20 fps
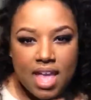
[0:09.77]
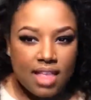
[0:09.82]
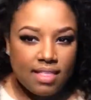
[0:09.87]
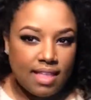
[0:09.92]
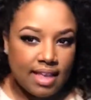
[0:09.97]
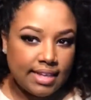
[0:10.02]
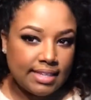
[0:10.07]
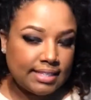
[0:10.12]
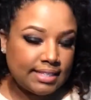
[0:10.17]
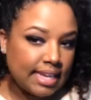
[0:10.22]

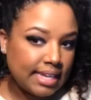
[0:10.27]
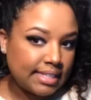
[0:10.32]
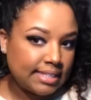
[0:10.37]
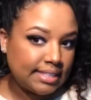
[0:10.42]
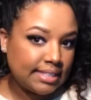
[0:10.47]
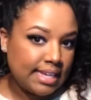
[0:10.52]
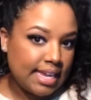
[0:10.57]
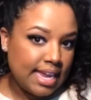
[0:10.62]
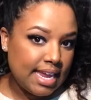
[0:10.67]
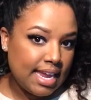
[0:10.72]
like
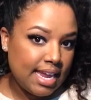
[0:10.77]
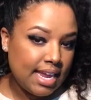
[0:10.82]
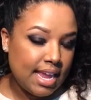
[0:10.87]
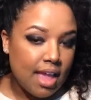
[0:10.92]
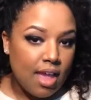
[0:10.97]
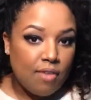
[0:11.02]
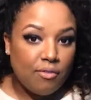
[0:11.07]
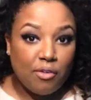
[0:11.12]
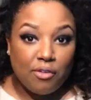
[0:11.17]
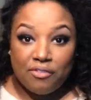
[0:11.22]
sexy
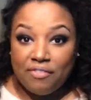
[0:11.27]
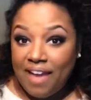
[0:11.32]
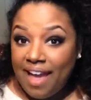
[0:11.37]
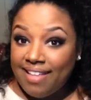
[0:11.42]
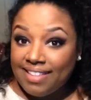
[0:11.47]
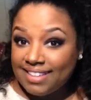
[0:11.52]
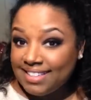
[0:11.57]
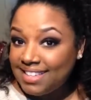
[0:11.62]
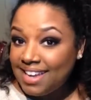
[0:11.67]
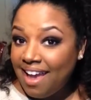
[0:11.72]
for
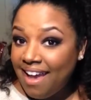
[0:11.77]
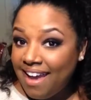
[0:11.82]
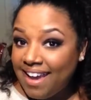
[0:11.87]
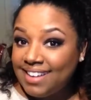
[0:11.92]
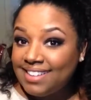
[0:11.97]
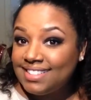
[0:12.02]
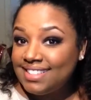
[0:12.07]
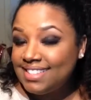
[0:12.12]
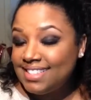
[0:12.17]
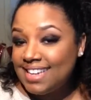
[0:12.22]

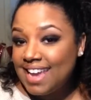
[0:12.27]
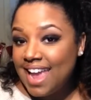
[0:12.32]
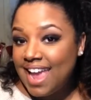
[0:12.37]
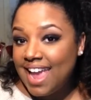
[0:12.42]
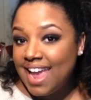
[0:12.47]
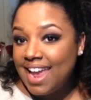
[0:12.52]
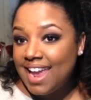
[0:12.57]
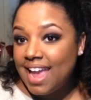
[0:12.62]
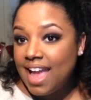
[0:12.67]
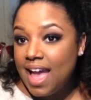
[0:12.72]
Valentine's
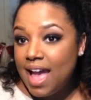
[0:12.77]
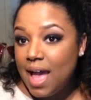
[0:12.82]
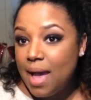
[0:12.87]
Day.